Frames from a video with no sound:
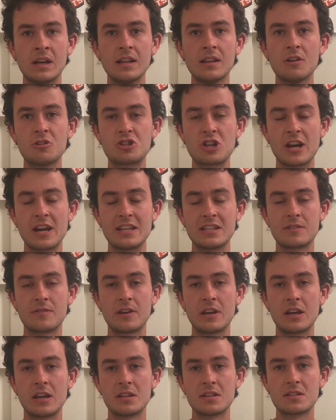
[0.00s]
Hello, Giants
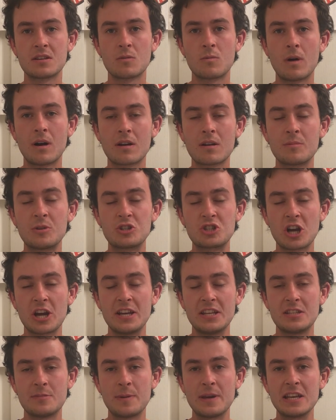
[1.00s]
fans. Welcome to
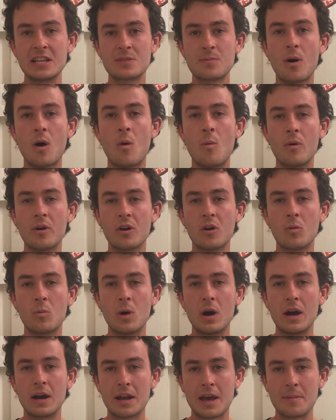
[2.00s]
Giants Baseball
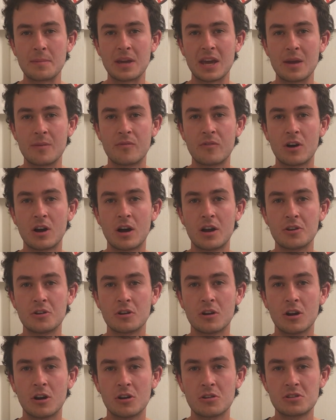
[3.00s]
101. I'm Gabe Vaughan, your
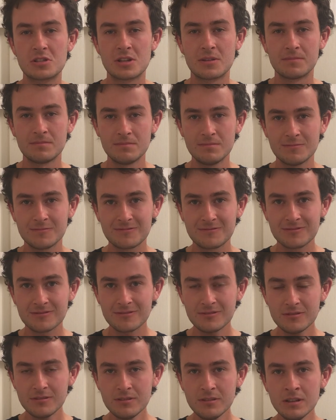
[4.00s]
host.
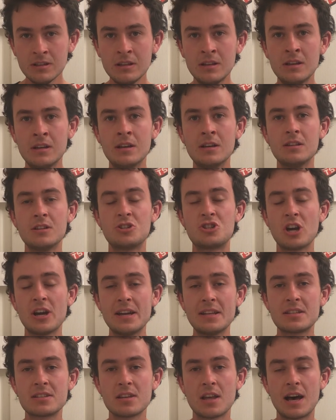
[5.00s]
The
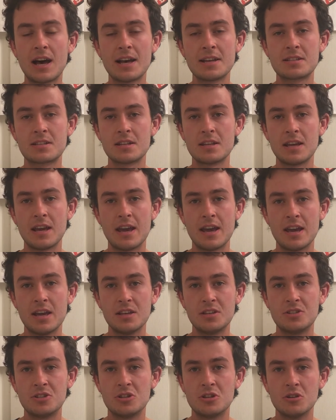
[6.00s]
Giants lost to the
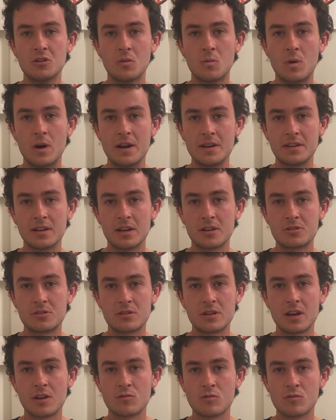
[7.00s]
A's 2 to 1 yesterday.